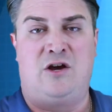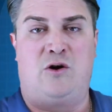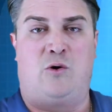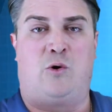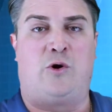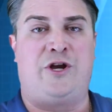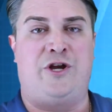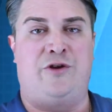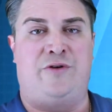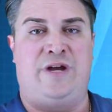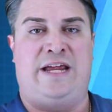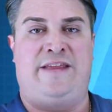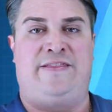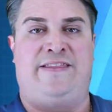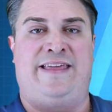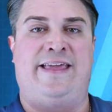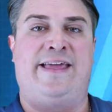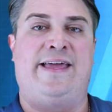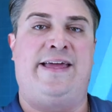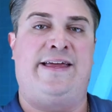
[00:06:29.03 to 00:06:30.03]
or you need
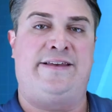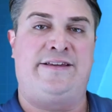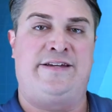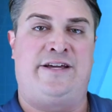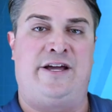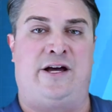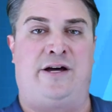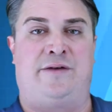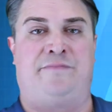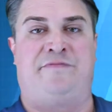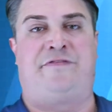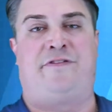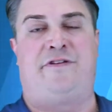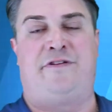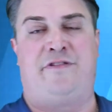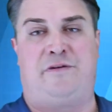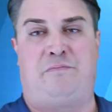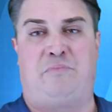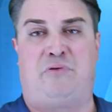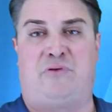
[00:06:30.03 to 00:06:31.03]
the income
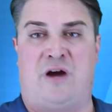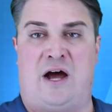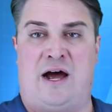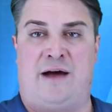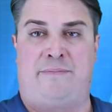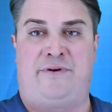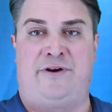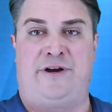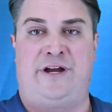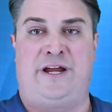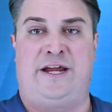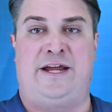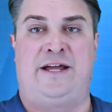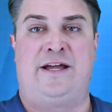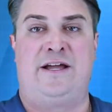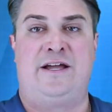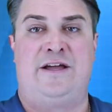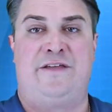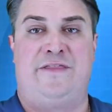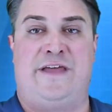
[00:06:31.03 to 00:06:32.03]
for the property